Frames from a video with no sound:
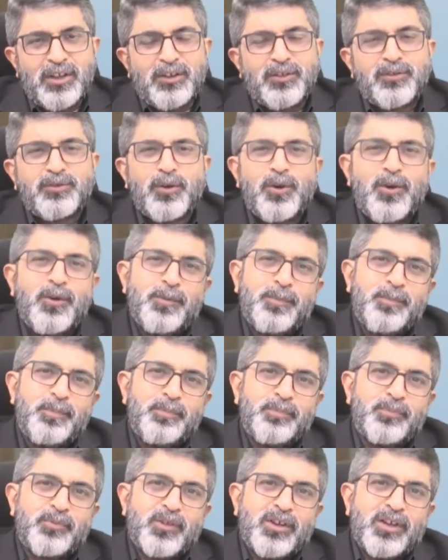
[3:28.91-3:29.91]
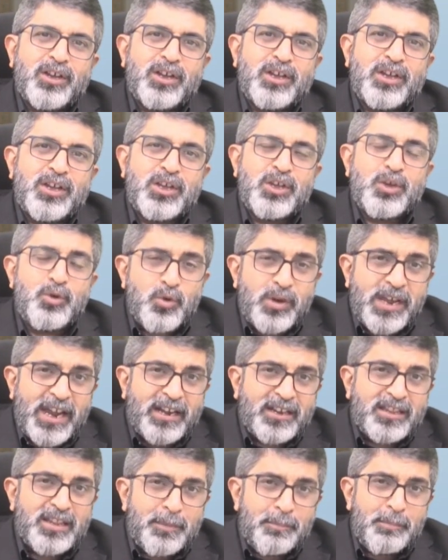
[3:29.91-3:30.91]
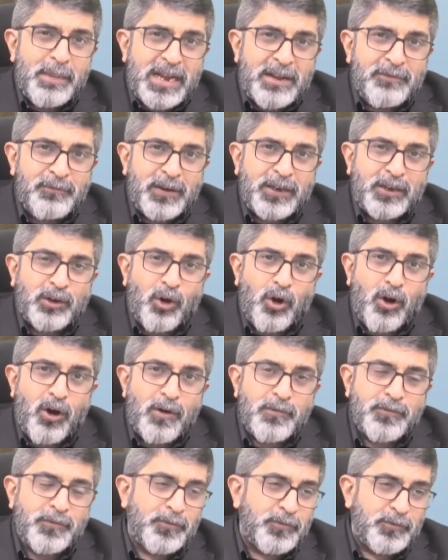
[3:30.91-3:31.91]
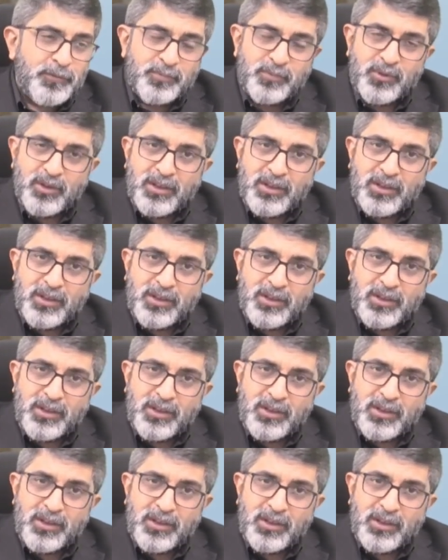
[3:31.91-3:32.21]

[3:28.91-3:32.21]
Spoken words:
So you get the benefit of